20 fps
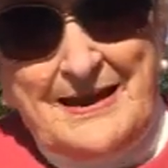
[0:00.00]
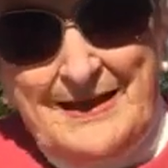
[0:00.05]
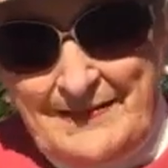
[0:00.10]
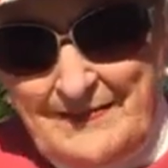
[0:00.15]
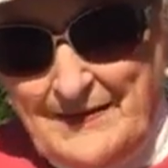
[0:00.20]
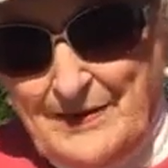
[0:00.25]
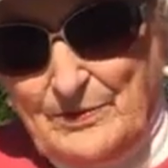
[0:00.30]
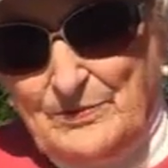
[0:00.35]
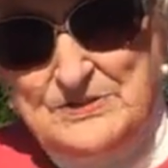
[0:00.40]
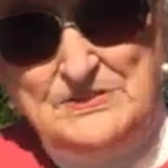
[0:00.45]

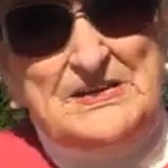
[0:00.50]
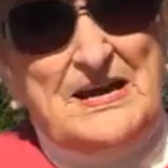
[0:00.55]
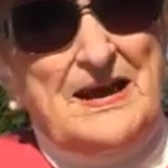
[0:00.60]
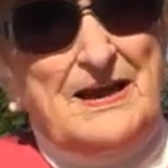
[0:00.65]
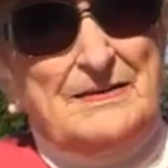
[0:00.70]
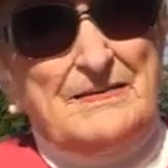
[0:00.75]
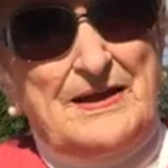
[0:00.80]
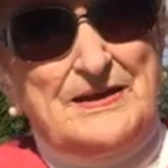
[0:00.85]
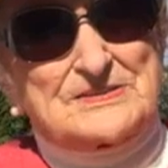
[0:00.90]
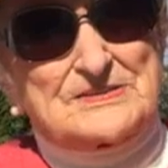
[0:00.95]
And that was
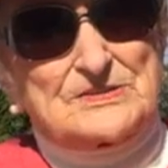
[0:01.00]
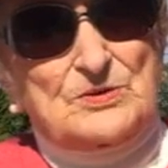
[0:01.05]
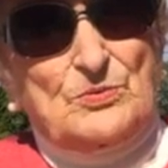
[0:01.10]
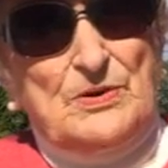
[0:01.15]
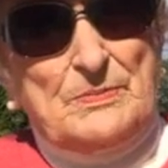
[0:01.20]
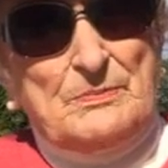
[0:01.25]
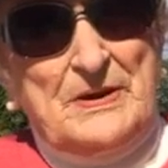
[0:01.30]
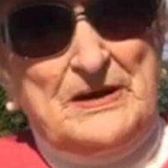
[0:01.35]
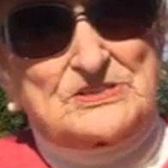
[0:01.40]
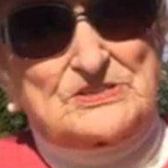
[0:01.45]
that. That's the
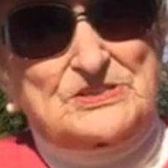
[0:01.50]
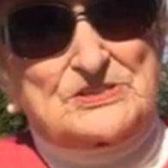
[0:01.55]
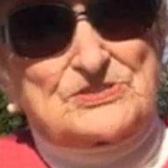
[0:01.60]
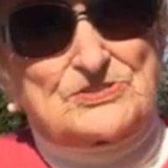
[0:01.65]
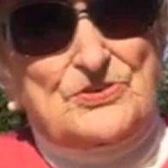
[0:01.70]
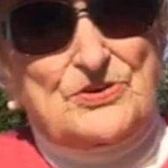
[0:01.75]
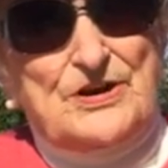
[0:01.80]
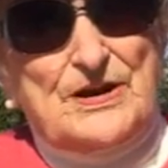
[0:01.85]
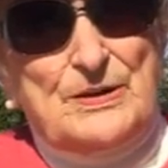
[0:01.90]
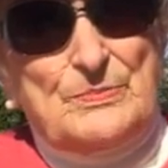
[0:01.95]
way my
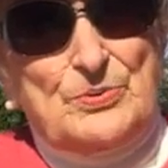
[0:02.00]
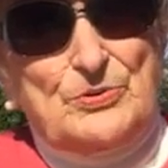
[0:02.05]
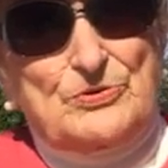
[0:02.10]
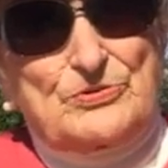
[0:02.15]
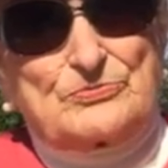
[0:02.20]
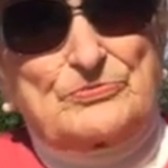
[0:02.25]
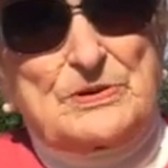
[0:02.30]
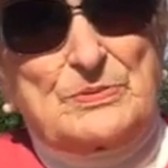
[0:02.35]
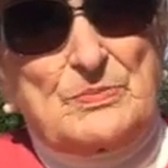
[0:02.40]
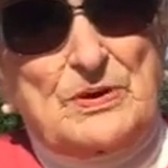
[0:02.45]
sister and I
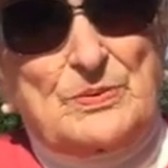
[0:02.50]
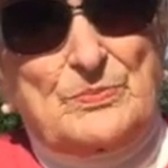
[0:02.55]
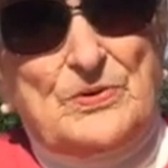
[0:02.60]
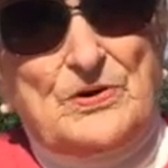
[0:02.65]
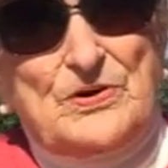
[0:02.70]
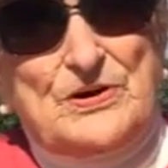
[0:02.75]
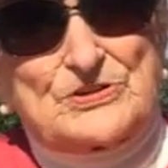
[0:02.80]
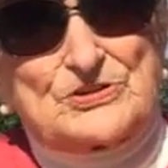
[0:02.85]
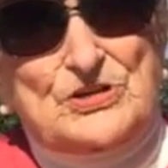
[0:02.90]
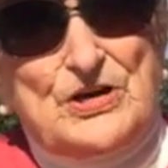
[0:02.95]
both
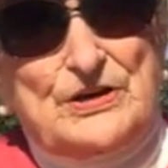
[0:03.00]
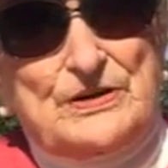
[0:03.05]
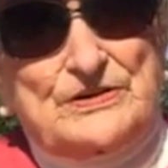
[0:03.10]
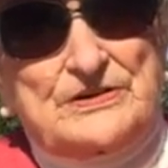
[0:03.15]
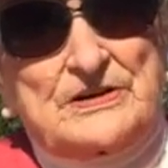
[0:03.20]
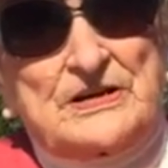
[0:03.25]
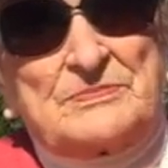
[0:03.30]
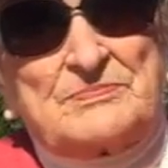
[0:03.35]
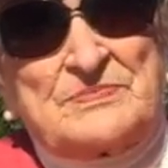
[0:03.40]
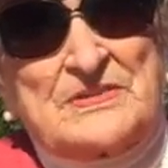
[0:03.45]
remember our
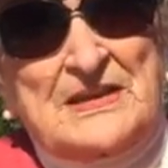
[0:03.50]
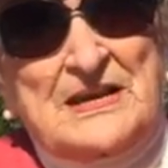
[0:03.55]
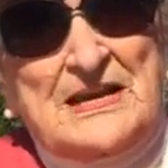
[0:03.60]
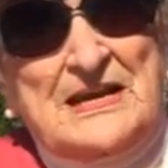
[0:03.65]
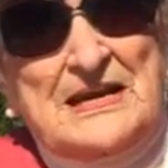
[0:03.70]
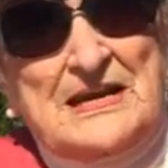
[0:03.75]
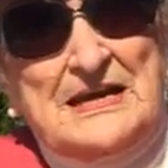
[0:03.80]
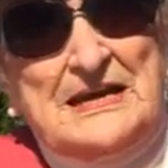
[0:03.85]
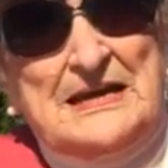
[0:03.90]
childhood. Okay.